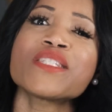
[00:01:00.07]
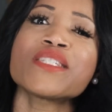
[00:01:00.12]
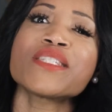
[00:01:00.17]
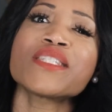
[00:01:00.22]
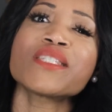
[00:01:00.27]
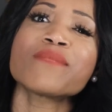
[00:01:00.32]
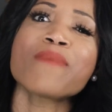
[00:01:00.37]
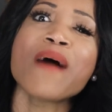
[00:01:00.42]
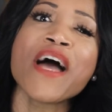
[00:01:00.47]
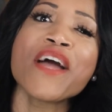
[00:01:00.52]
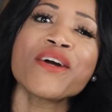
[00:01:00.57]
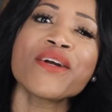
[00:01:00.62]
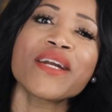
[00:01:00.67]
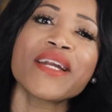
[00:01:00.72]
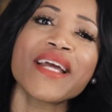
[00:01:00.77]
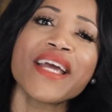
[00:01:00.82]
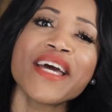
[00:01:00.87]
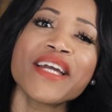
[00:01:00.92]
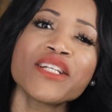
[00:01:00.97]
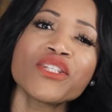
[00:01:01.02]
inspired to
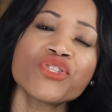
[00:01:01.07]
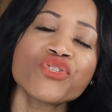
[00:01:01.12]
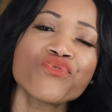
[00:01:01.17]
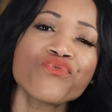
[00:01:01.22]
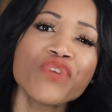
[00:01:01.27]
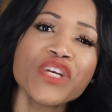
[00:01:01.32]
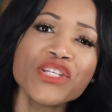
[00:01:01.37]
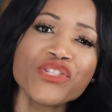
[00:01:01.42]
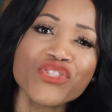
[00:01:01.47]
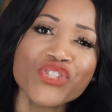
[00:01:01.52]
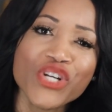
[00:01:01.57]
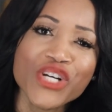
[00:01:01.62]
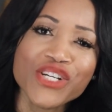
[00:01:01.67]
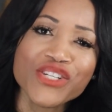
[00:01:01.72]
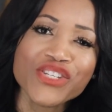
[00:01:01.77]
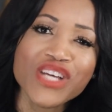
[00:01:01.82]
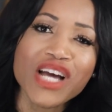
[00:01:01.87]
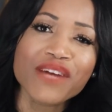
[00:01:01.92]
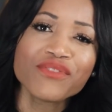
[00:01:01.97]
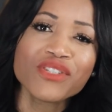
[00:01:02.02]
get into
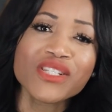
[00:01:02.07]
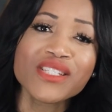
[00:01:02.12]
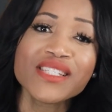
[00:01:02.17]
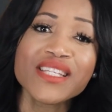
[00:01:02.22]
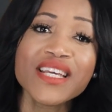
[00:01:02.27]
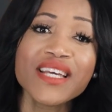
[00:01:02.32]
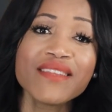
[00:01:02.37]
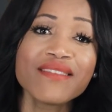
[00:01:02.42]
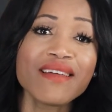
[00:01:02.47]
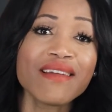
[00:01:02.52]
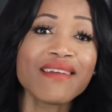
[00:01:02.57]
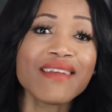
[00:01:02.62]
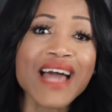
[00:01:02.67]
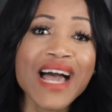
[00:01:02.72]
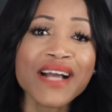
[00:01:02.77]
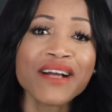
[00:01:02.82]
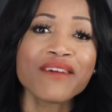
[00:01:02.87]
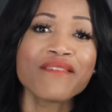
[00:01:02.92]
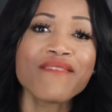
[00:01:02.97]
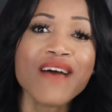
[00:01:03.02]
research after seeing the
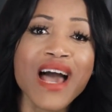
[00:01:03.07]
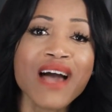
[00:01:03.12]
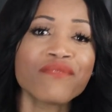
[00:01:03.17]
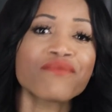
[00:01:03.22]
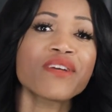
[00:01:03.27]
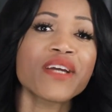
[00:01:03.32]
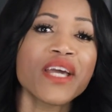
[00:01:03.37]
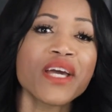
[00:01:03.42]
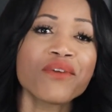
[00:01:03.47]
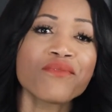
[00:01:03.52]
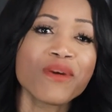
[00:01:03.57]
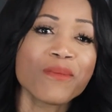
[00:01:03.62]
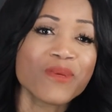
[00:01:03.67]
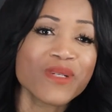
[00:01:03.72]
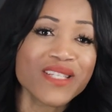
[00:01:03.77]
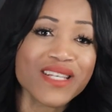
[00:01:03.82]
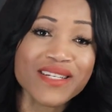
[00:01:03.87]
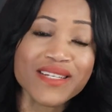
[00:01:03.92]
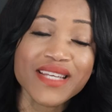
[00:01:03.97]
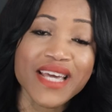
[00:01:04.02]
lack of African
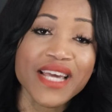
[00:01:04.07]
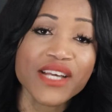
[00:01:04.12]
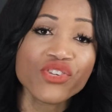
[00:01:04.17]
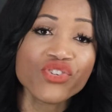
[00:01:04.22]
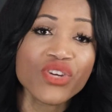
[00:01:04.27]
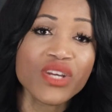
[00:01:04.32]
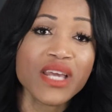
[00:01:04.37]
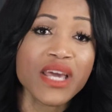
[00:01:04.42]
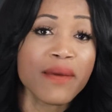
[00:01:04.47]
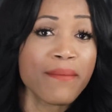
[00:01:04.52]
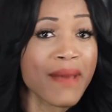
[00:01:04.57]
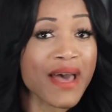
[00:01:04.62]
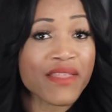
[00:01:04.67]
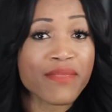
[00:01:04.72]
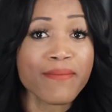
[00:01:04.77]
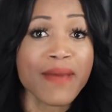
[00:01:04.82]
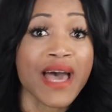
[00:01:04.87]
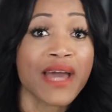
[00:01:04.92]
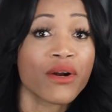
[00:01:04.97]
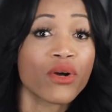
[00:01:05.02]
representation in
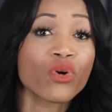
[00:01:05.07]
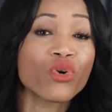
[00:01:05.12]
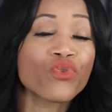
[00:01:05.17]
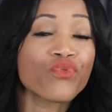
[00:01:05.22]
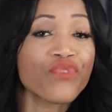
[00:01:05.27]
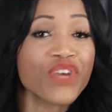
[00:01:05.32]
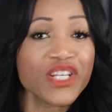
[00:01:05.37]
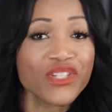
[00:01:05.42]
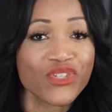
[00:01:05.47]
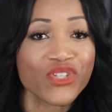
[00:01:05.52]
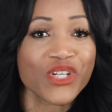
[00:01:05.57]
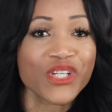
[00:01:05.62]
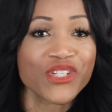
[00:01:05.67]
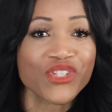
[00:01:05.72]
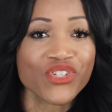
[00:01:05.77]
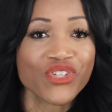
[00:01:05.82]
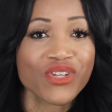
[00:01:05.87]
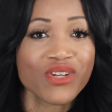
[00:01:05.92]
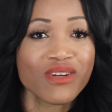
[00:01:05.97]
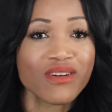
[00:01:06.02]
mathematical
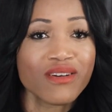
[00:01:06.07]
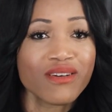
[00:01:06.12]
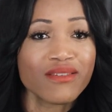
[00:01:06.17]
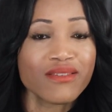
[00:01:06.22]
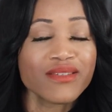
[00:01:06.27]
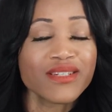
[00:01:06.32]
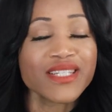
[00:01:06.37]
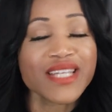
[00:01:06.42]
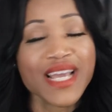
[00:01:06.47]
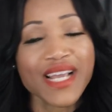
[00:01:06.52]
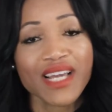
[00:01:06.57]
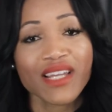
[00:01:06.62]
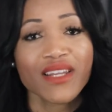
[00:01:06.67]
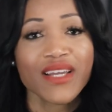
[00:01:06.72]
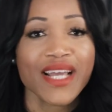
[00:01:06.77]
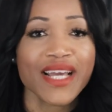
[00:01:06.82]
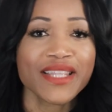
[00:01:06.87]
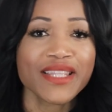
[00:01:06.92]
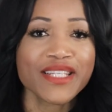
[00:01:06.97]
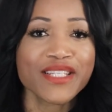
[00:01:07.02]
research. Take a
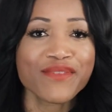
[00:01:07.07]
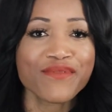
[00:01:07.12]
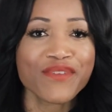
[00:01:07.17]
look at this